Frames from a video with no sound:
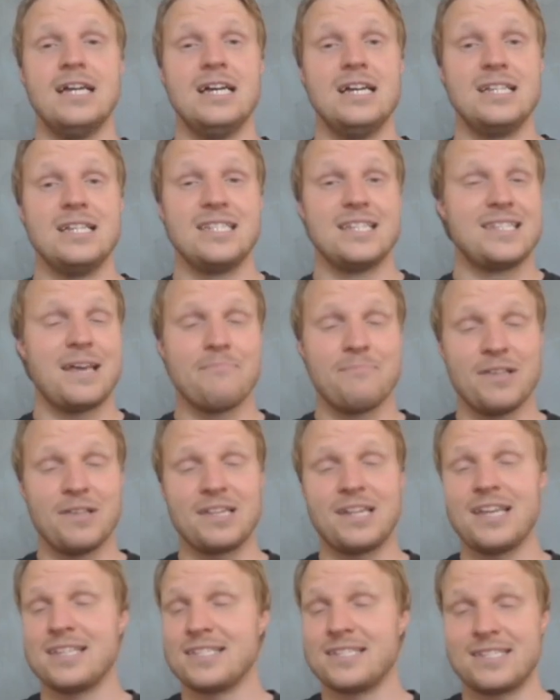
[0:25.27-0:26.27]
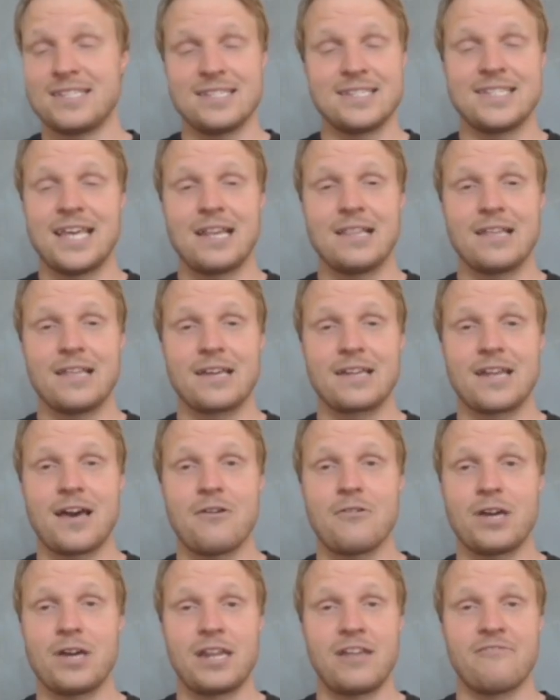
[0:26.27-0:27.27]
the template is settling
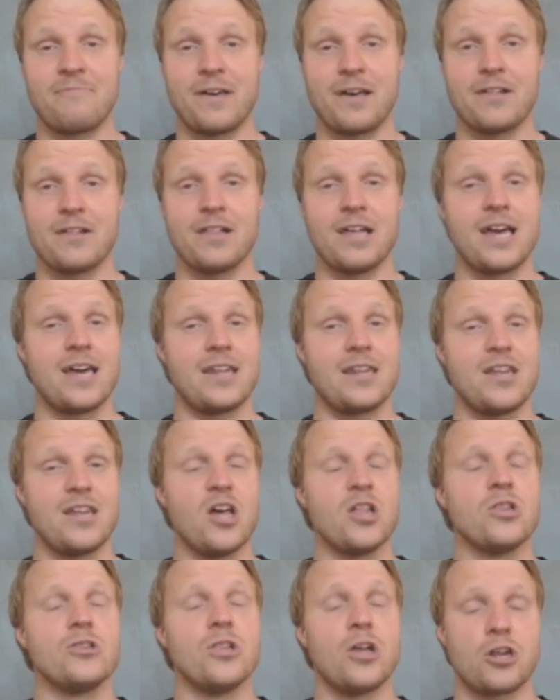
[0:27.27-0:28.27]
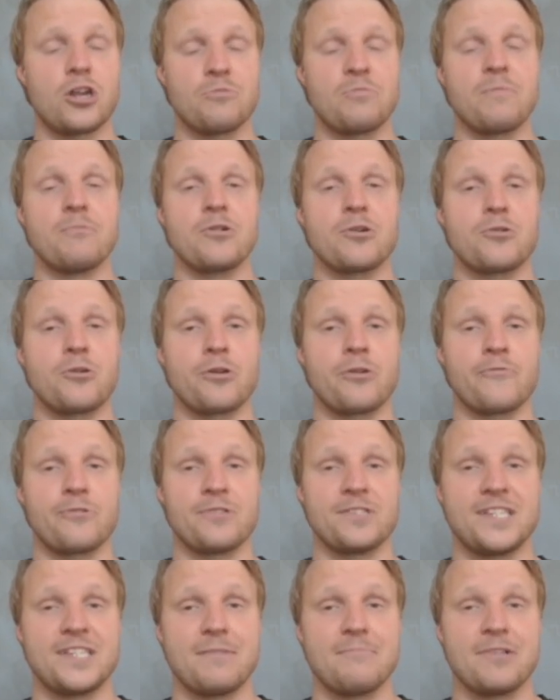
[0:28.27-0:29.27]
now in FPL and a lot of people are going for
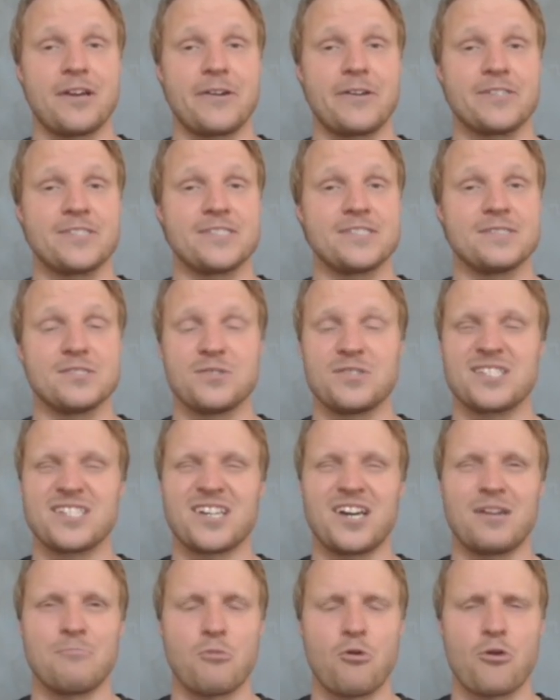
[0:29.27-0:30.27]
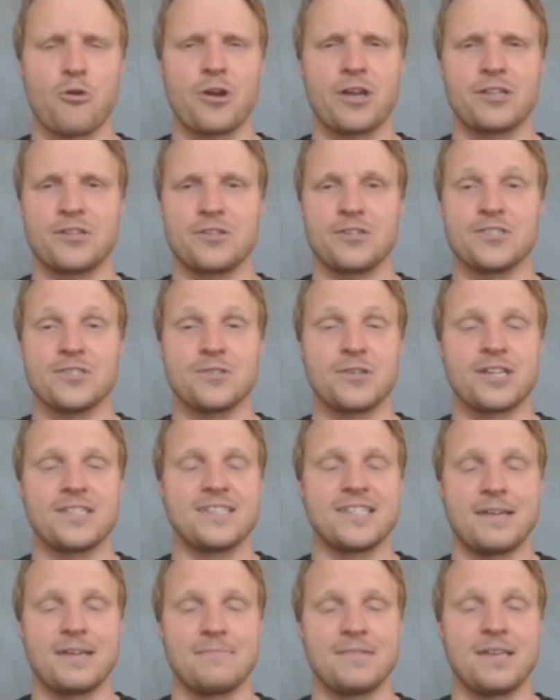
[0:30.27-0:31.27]
the same players, so it's kind of boring to just look at the
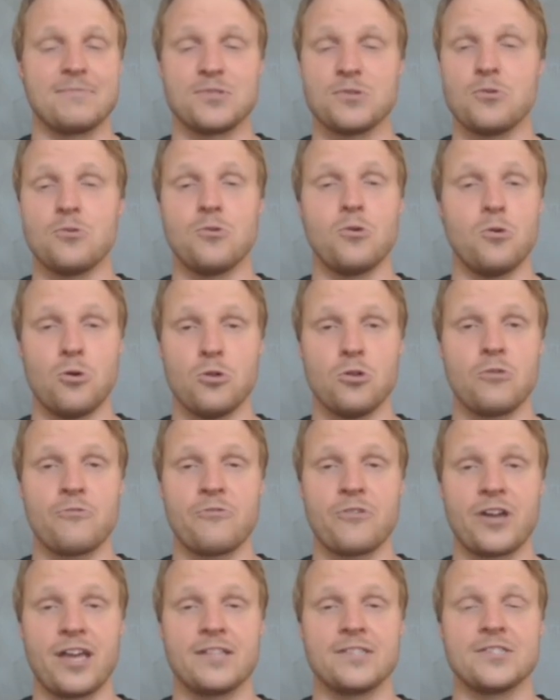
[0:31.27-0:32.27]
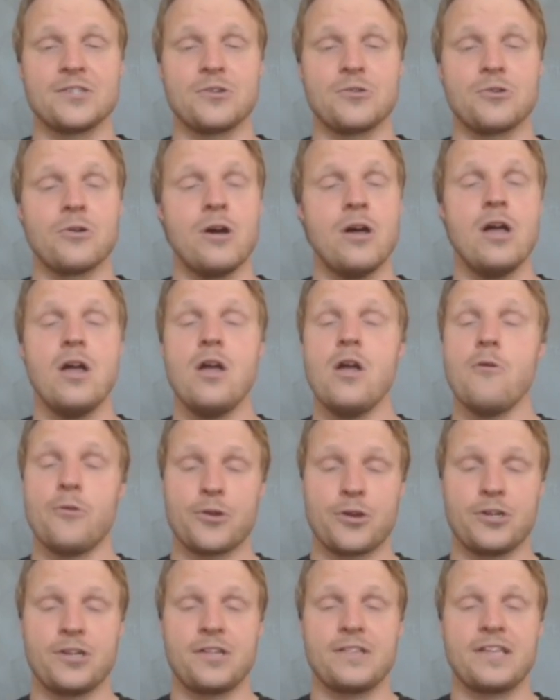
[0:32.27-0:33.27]
same teams all over again. So we're
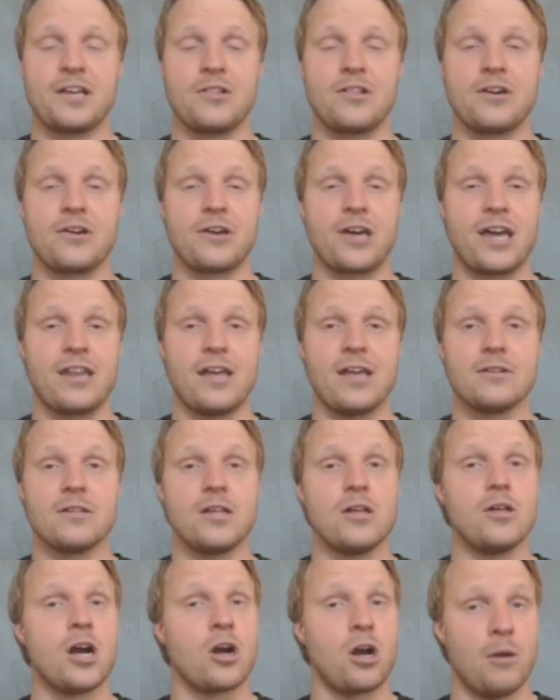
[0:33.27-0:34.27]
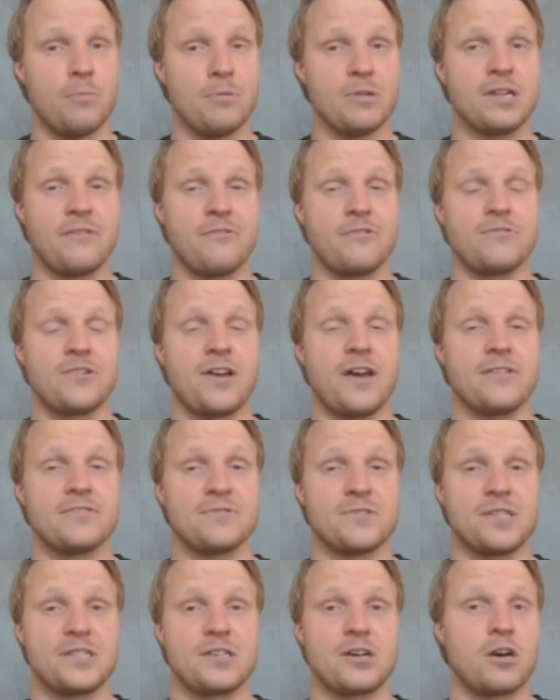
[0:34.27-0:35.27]
going to take a look at a couple of different
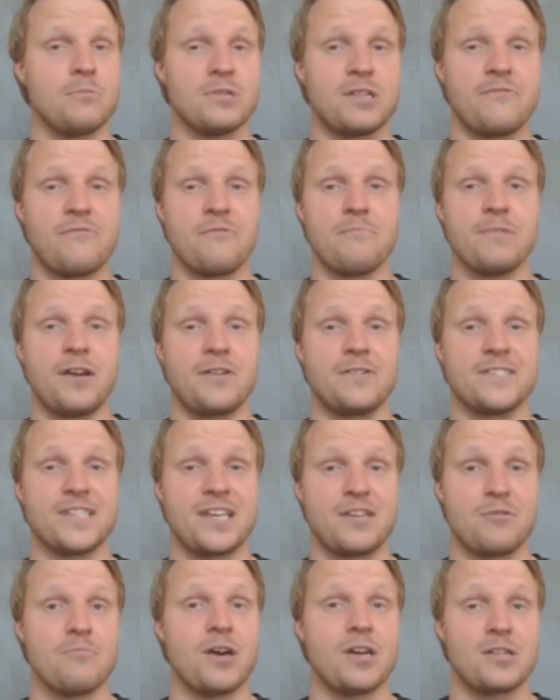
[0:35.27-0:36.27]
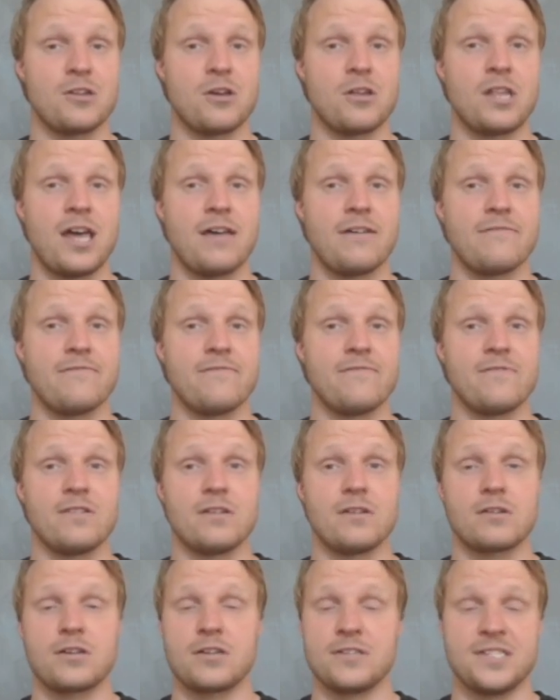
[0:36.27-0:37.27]
drafts with a couple of different players that you might not
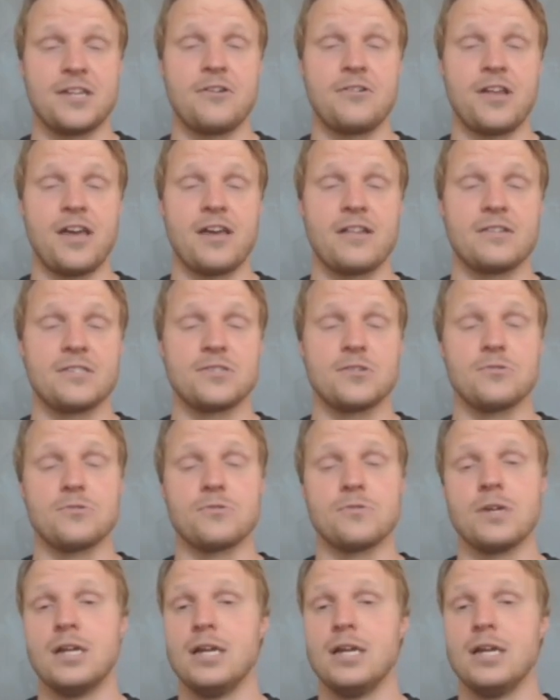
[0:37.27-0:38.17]
have considered yet. So